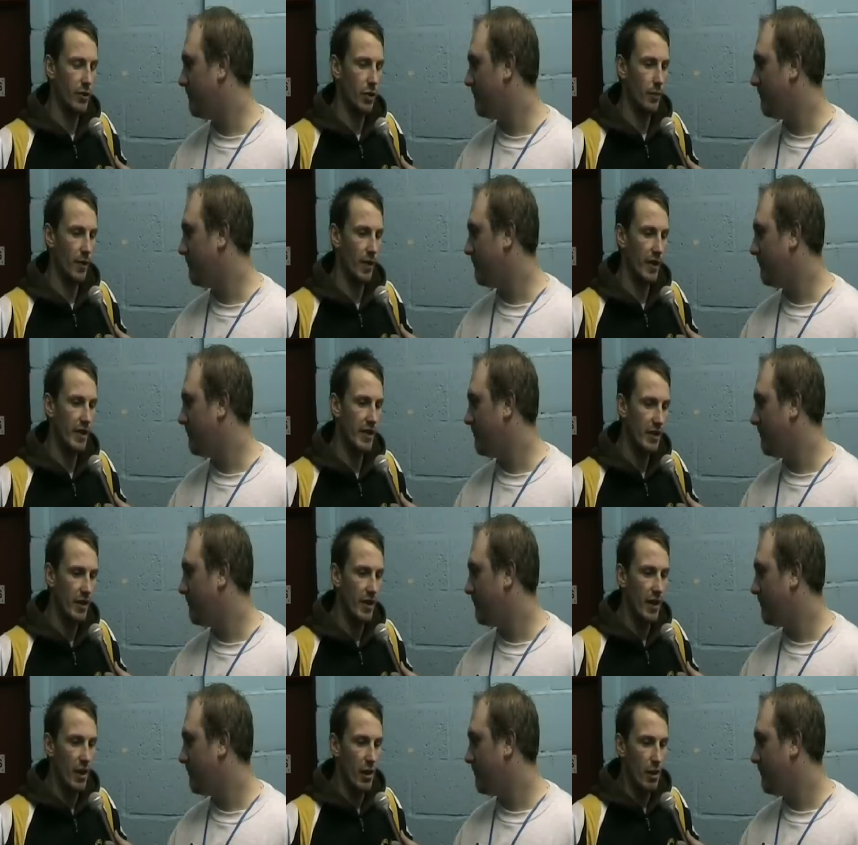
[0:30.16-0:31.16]
Speaker 1: at the top of the league.
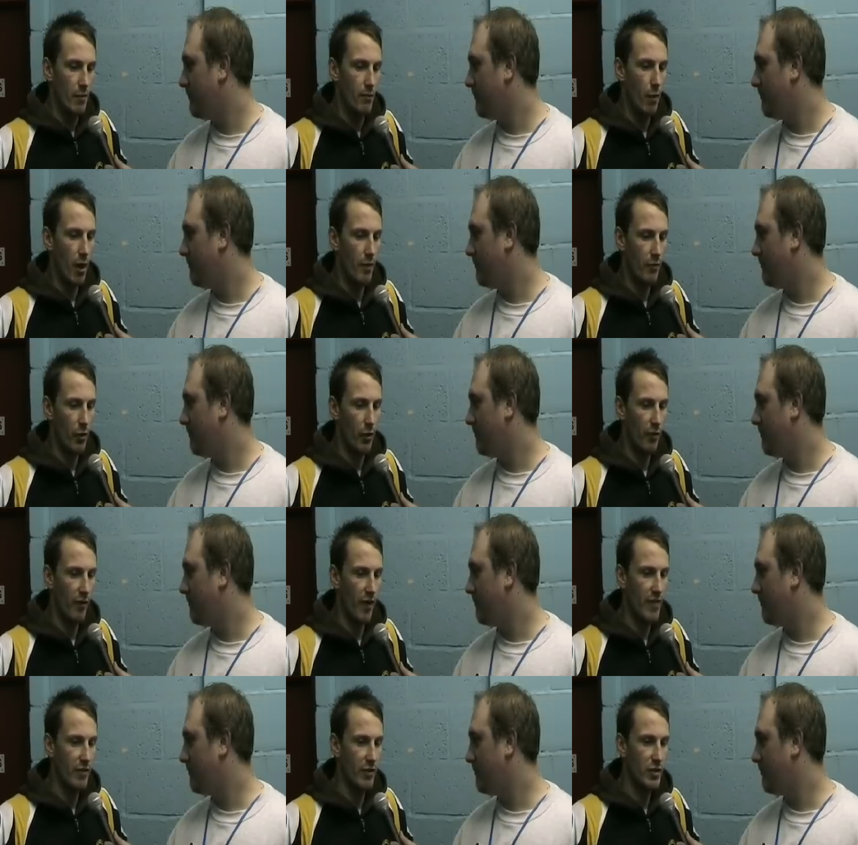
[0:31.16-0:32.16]
My sort of
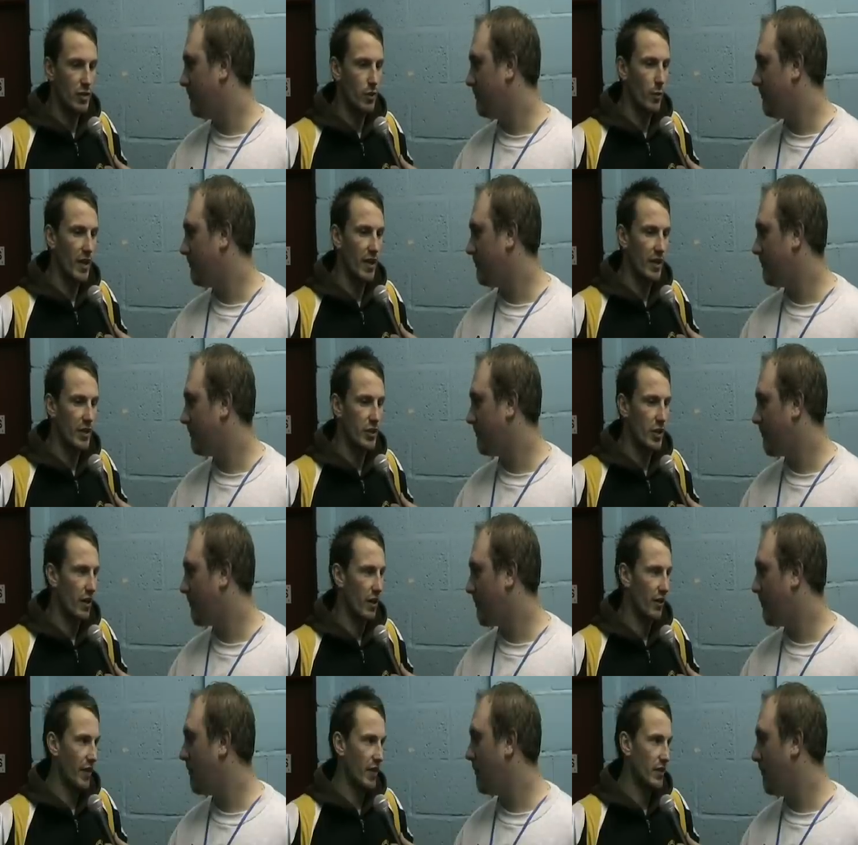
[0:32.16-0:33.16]
favourites to win it this
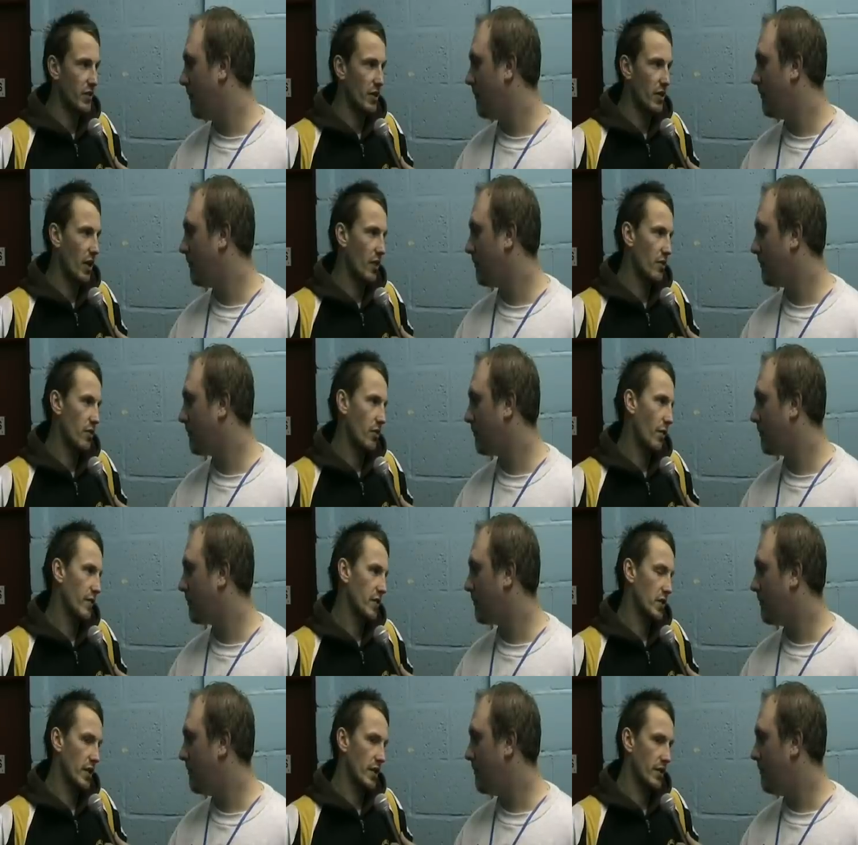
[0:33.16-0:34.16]
year, I think. So you know,
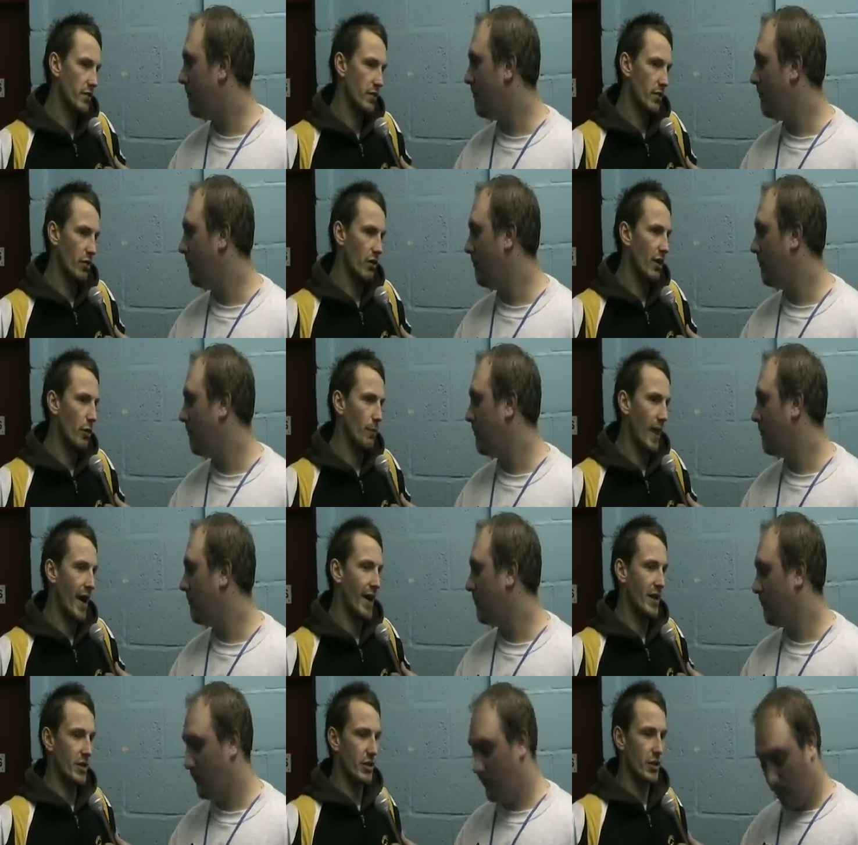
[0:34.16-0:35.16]
obviously you're a little bit
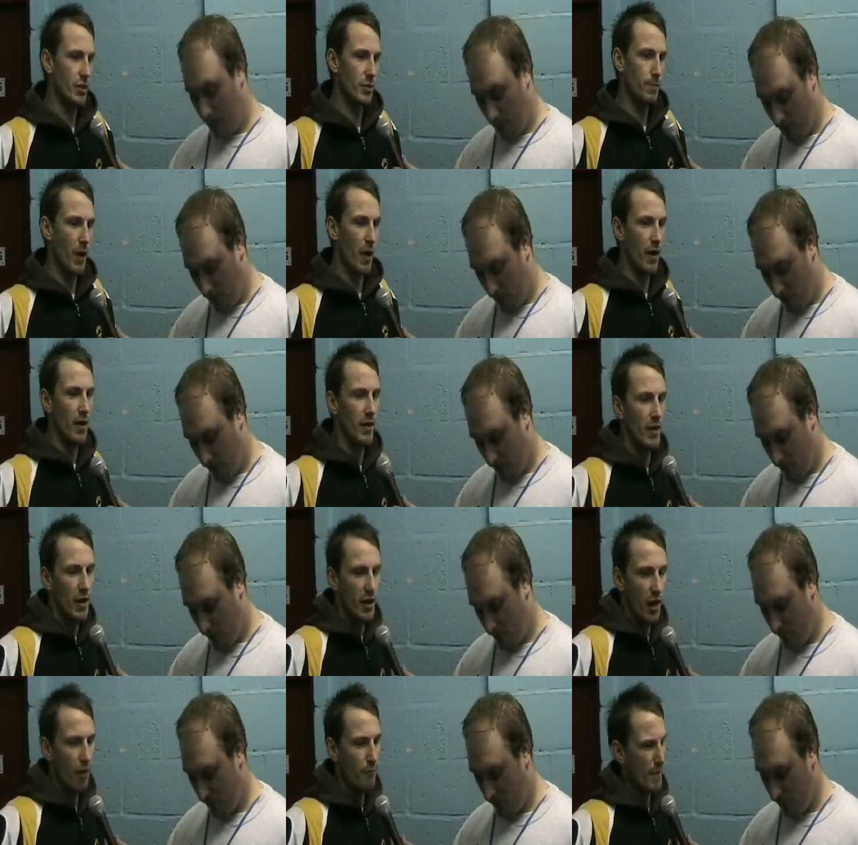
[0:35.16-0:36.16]
anxious, but
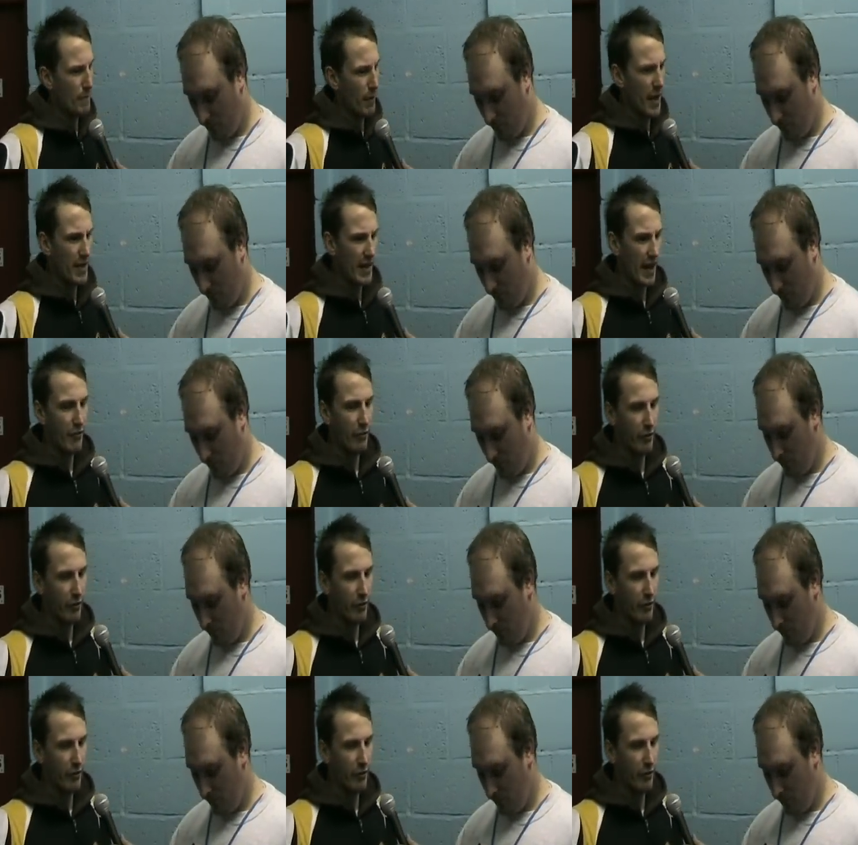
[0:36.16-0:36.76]
I've been playing the game